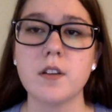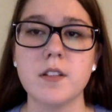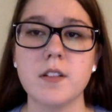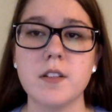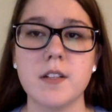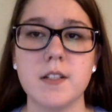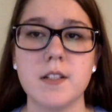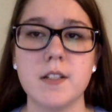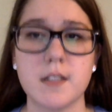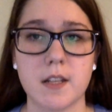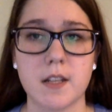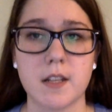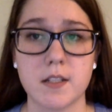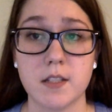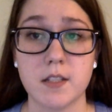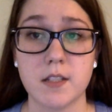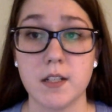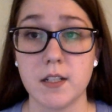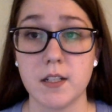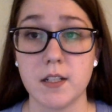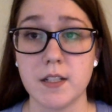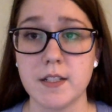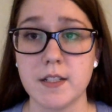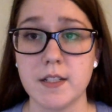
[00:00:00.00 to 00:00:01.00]
to discuss it
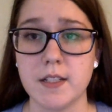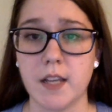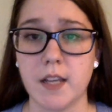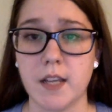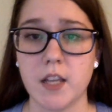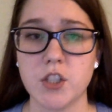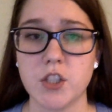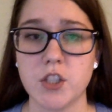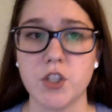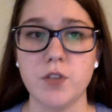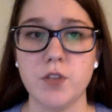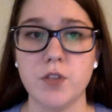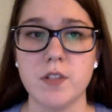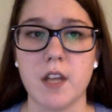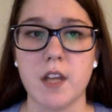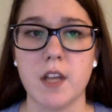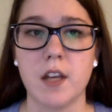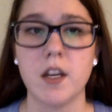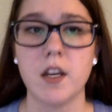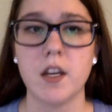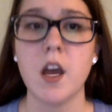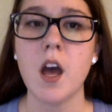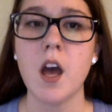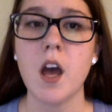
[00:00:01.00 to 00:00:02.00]
in ECS
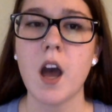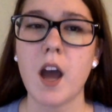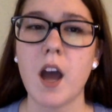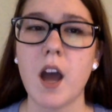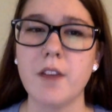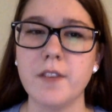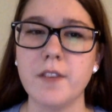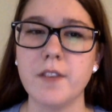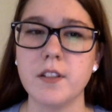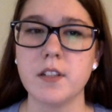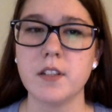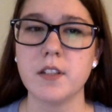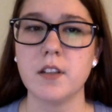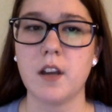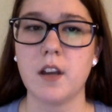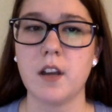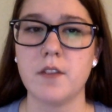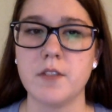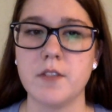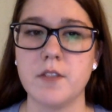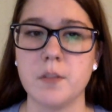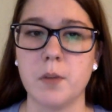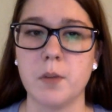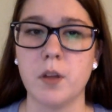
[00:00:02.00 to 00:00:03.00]
210, I felt
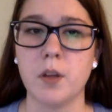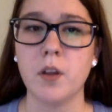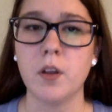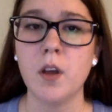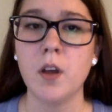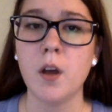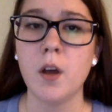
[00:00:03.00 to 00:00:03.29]
uncomfortable.